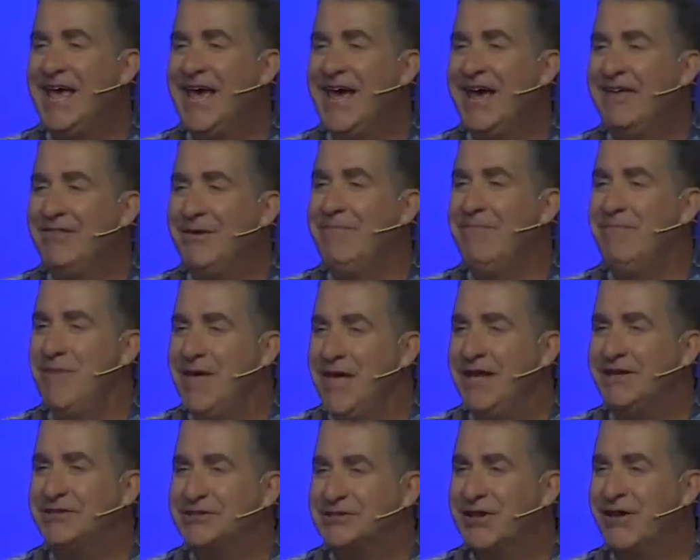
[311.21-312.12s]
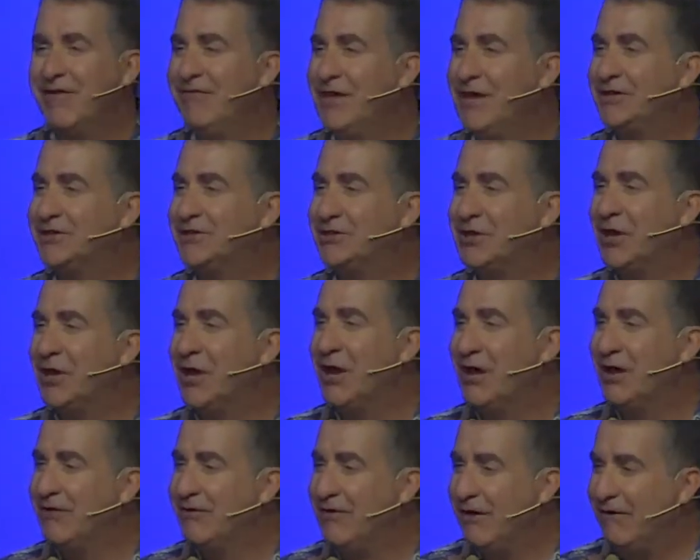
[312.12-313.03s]
in the midst of this,
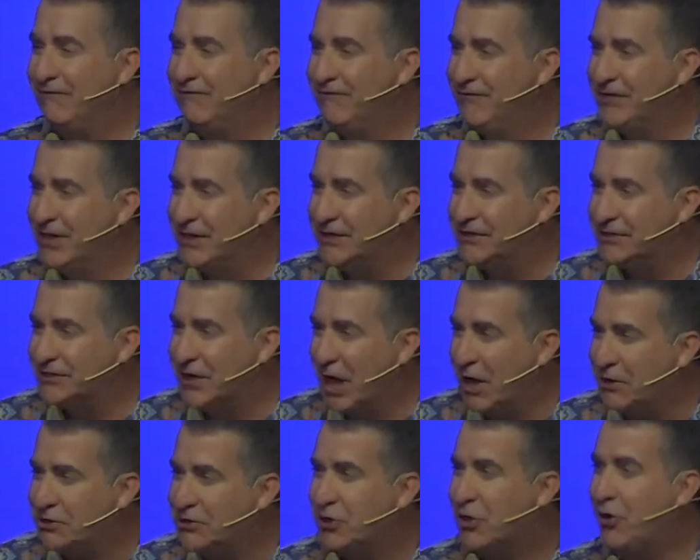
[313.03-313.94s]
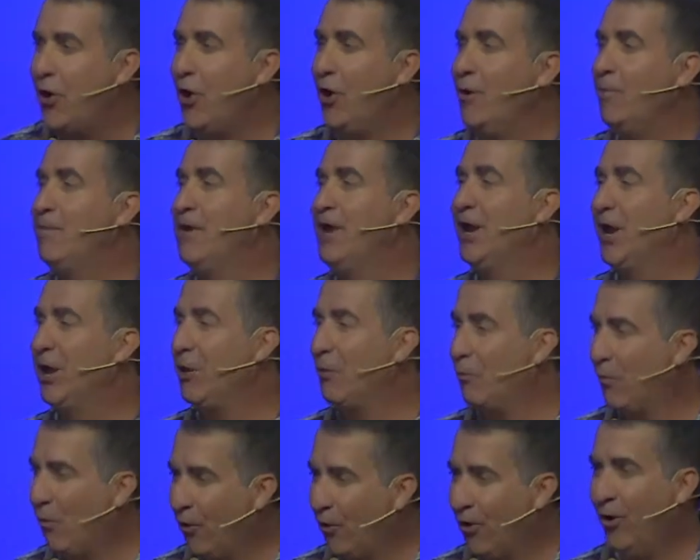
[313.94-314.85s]
this uh,
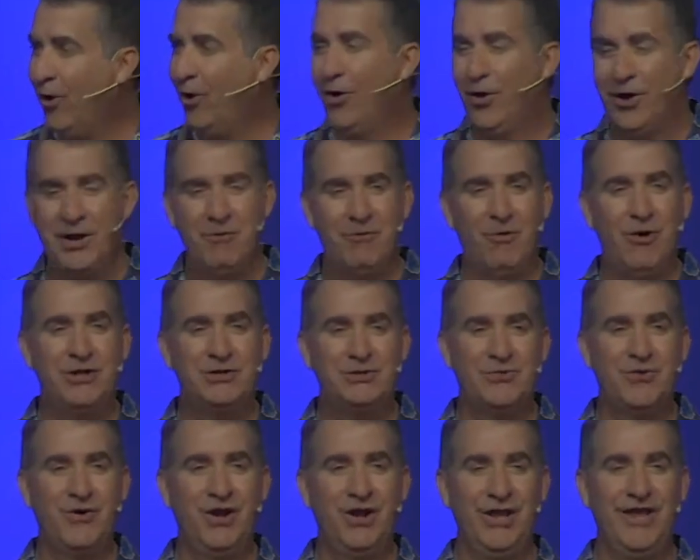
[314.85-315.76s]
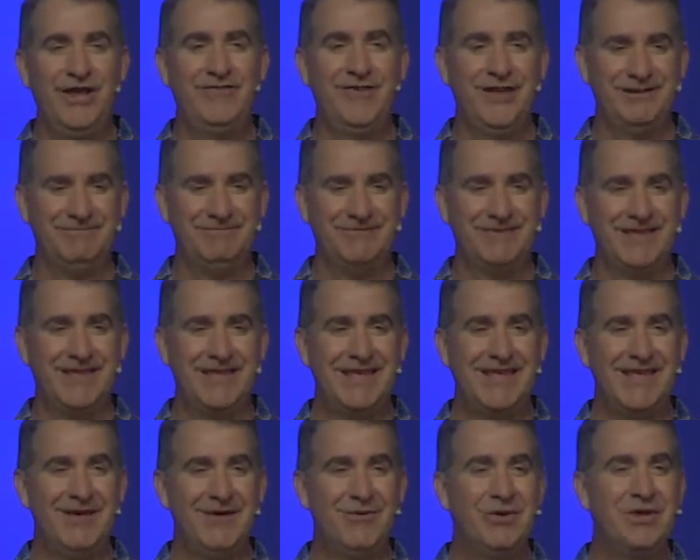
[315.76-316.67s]
turbulent world in which we're living?
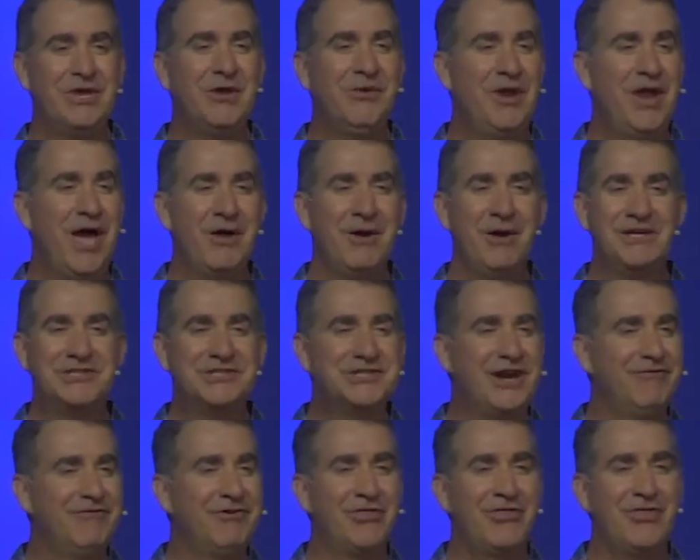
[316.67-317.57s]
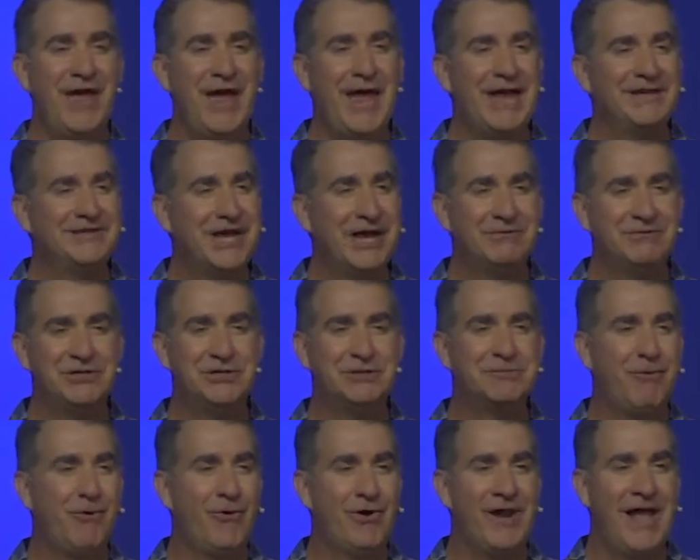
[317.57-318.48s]
Well, you'll notice several things I'll
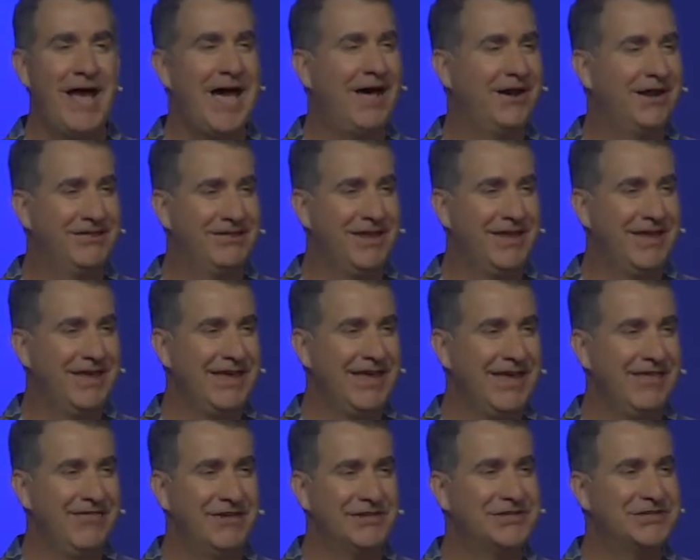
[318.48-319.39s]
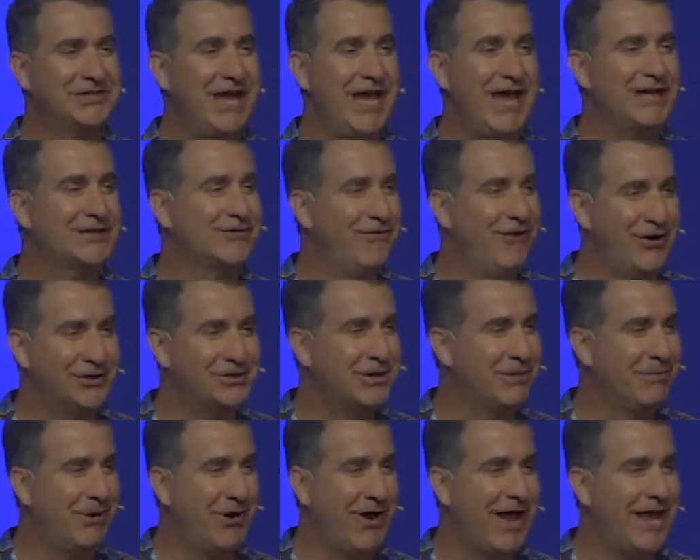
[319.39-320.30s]
just point out in, in this text. Verse
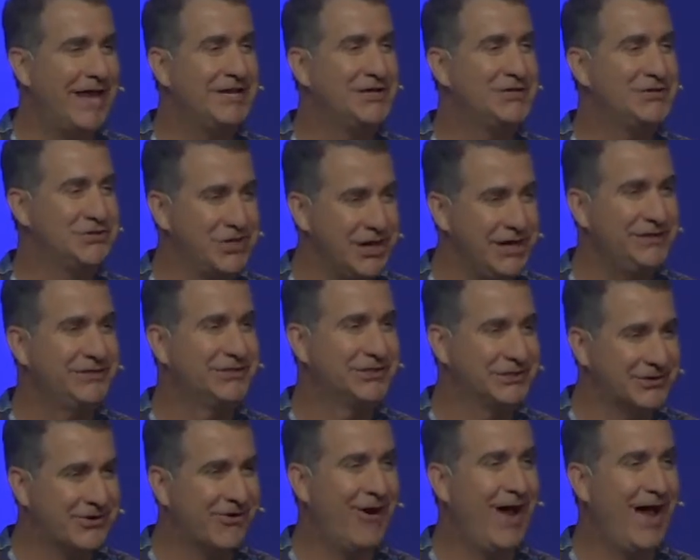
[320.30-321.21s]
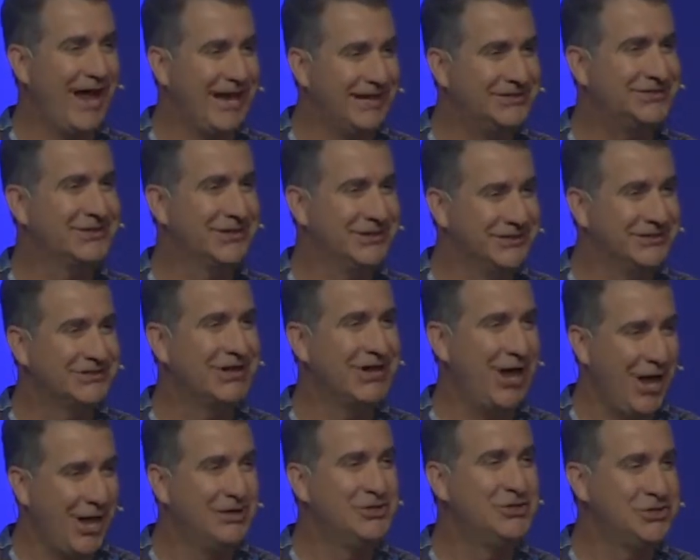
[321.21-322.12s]
number eight Jesus Christ is
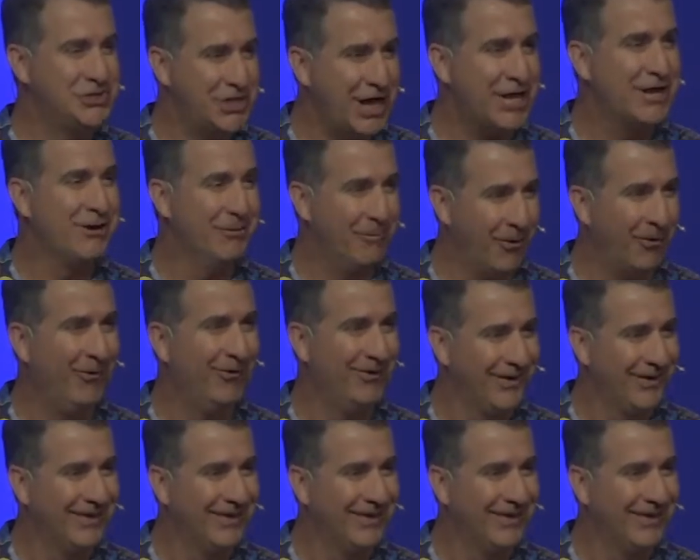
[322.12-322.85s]
unshakable.